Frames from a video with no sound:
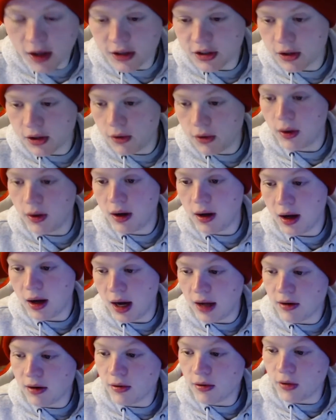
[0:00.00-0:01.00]
So
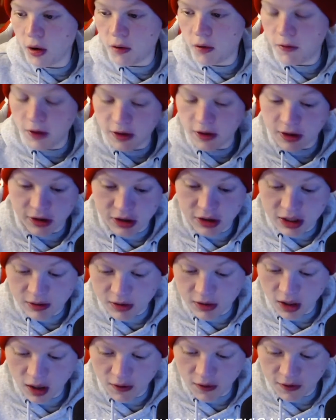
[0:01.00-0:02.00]
I don't know if the
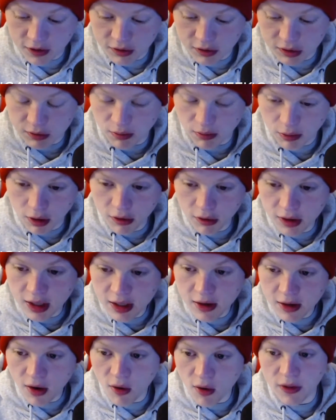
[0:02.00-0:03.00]
Chiefs offense was
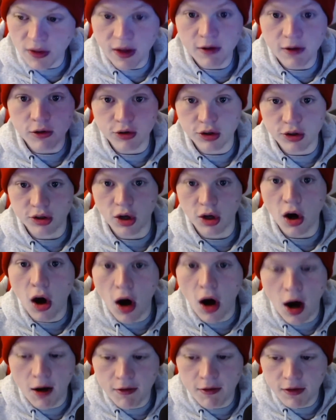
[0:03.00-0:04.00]
broken or they were just
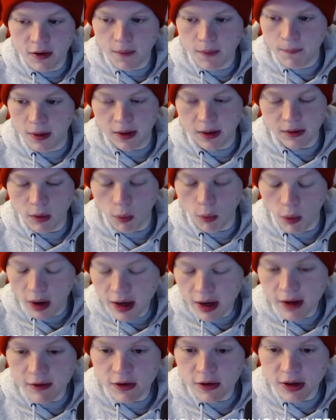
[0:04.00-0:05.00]
off. But
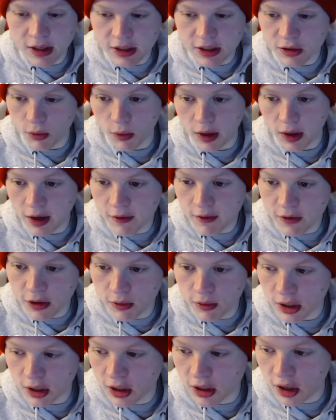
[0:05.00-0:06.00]
whatever it is, whatever you
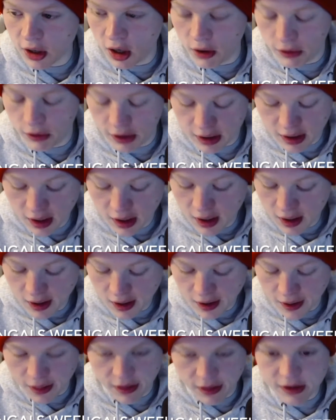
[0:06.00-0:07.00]
want to call it,
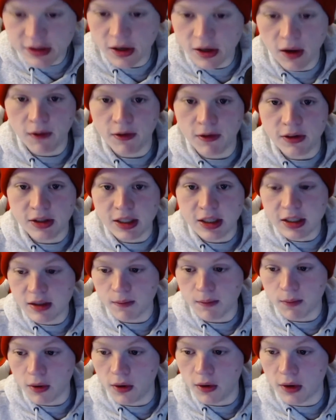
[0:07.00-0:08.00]
this offense
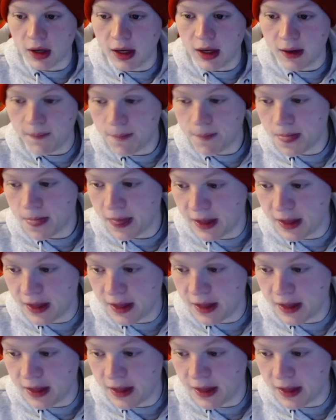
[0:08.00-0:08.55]
isn't broken.